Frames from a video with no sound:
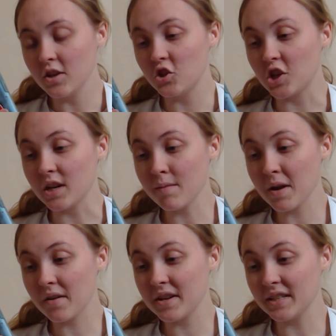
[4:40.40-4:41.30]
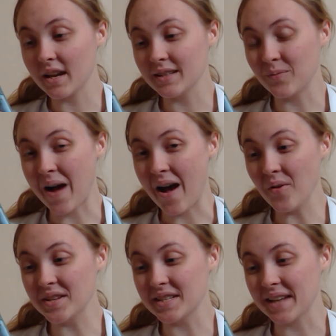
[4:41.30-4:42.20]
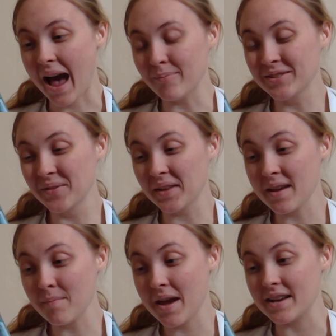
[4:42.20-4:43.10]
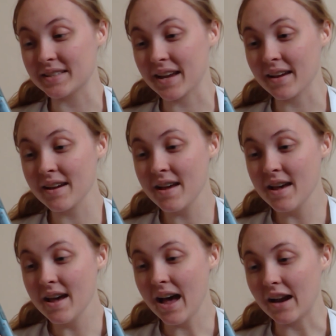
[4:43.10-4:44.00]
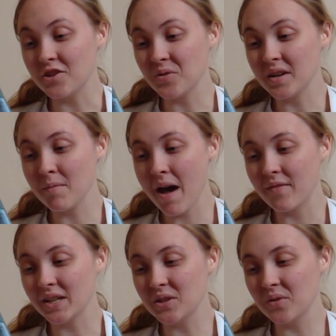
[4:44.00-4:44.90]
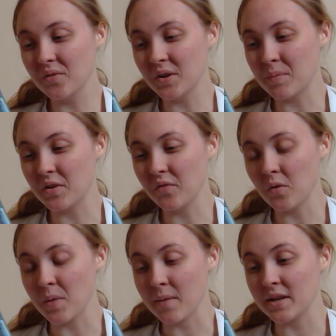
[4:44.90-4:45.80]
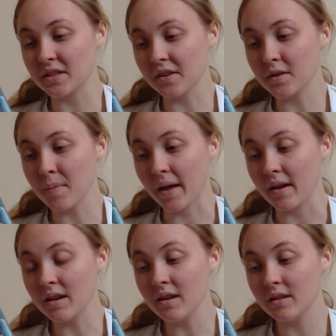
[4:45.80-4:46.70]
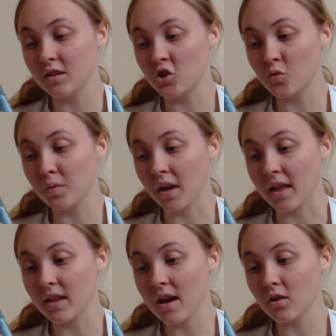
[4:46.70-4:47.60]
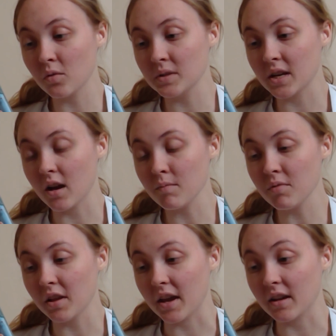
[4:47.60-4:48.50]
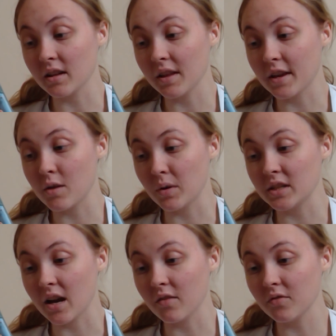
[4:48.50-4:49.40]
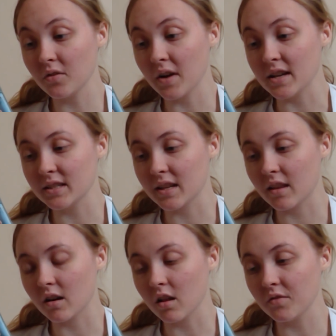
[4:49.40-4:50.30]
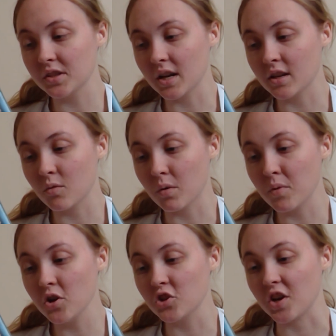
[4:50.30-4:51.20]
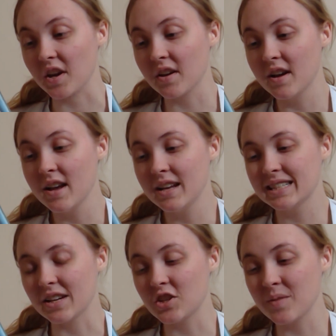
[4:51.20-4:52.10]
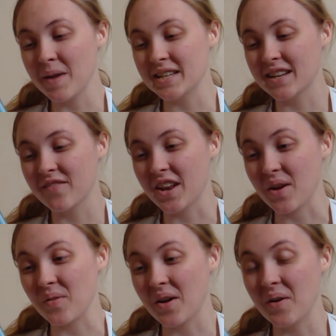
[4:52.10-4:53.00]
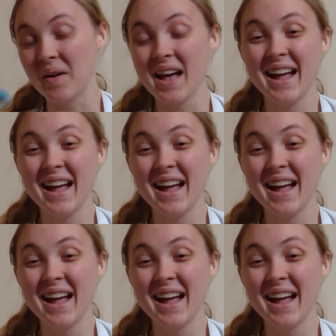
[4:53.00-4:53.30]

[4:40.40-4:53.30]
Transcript: Gina Berry says, "Wow, this is absolutely amazing. How did you end up having 2 of your beautiful babies on your bed? Did you plan that, or was it unplanned? Like you went down for a rest and then all of a sudden you were pushing. Such an amazing video, though."